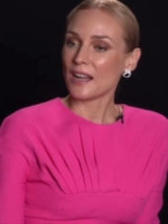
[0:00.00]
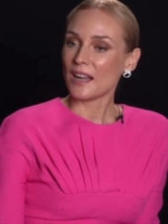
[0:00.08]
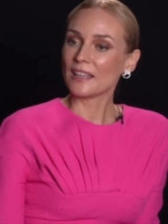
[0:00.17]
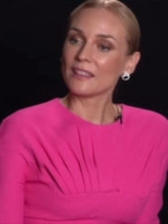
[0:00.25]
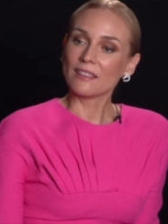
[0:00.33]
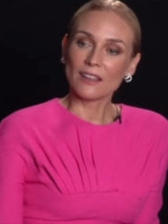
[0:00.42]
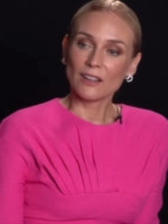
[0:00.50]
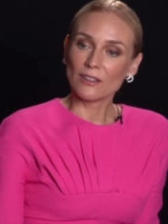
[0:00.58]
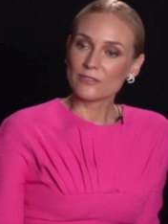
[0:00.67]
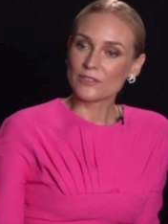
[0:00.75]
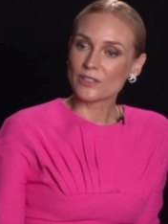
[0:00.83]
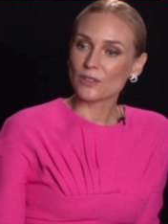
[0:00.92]
I
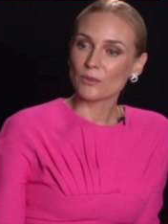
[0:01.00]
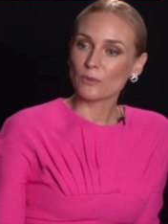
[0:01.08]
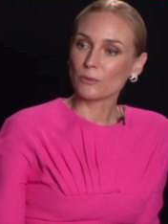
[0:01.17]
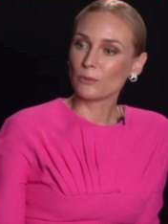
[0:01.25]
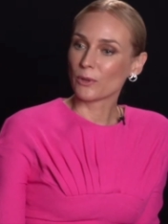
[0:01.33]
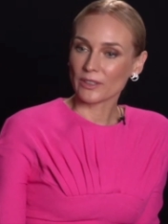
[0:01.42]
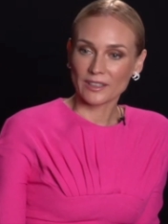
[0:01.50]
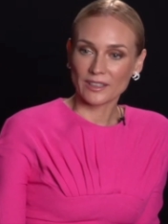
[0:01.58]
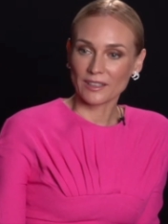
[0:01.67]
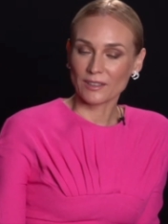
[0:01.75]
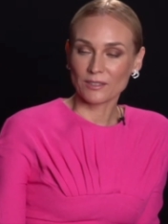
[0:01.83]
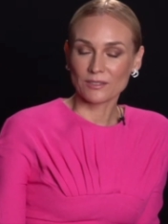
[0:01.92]
loved
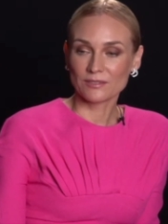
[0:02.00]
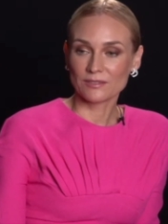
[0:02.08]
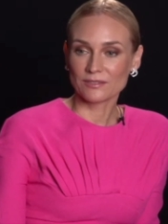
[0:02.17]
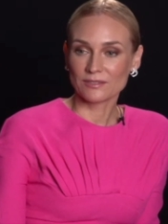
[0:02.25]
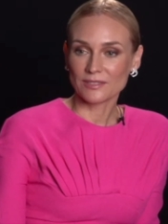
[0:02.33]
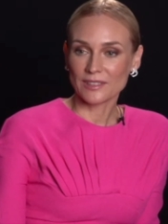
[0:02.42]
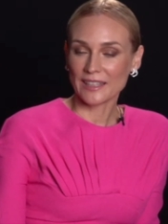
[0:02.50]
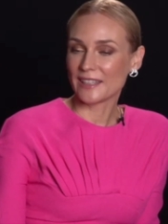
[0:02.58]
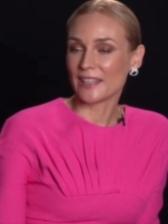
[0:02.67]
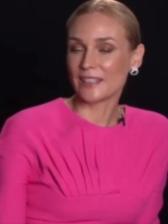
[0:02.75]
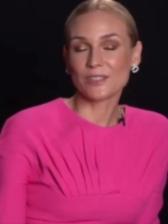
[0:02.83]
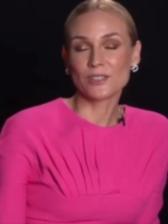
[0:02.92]
working and
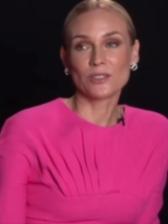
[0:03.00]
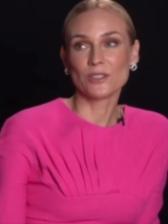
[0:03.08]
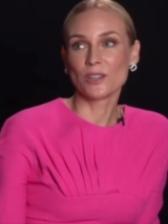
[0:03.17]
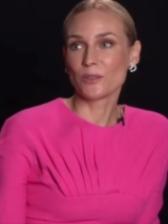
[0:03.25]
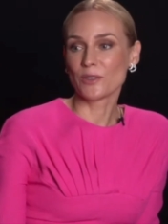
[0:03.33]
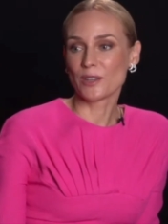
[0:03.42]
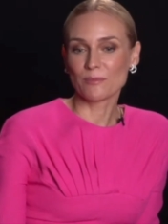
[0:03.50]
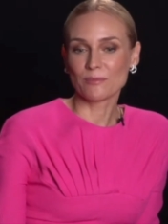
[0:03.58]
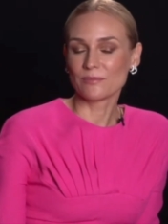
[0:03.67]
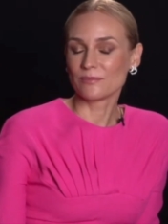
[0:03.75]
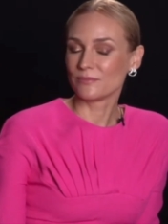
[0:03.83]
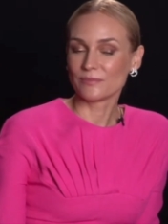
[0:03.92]
getting to know
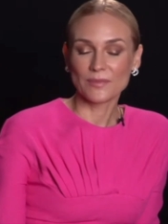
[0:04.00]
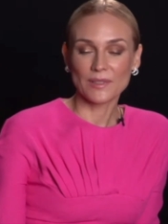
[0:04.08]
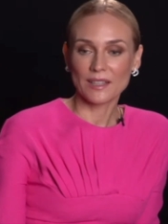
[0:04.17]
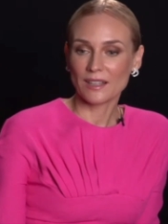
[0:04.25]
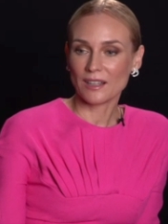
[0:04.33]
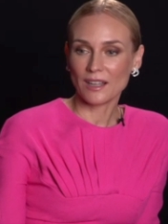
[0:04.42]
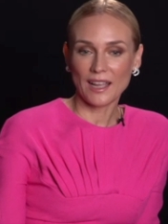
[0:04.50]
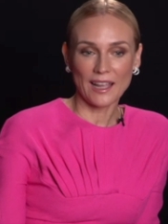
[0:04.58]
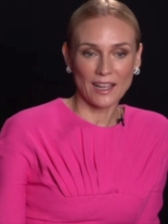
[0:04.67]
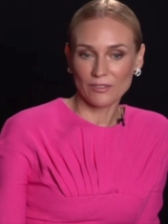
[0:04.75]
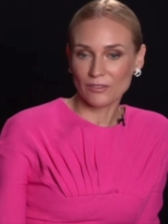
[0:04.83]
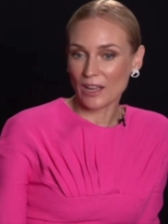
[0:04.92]
them
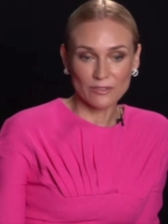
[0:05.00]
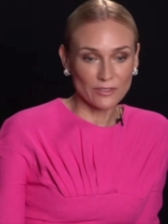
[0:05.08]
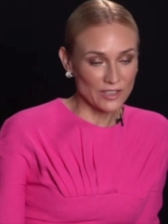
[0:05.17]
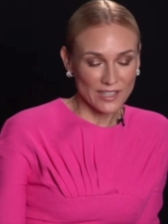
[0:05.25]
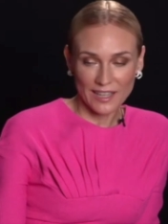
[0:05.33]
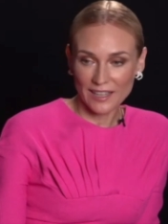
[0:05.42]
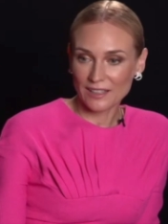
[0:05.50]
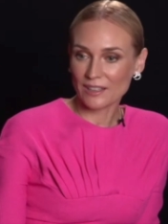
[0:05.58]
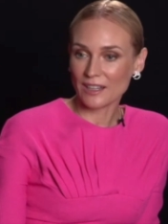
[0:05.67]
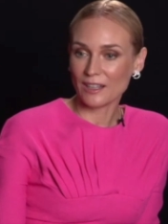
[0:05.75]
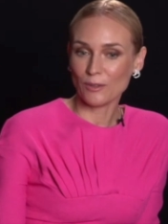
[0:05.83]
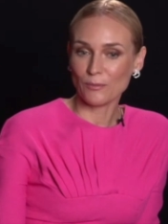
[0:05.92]
every day.
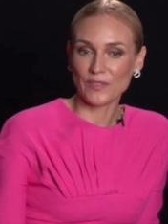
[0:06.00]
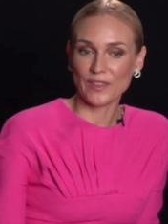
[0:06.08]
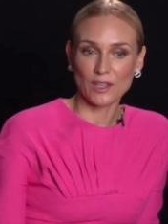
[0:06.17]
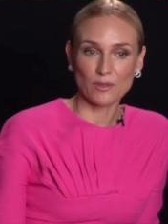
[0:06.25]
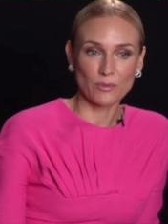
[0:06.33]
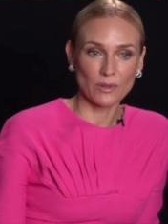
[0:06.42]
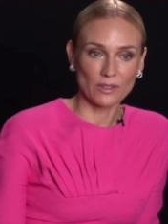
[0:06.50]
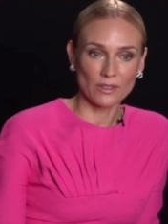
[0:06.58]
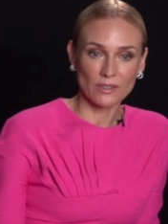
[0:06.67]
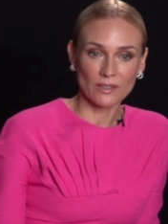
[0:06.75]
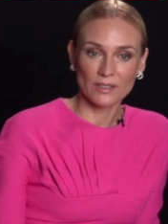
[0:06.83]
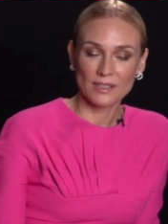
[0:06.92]
Um, they were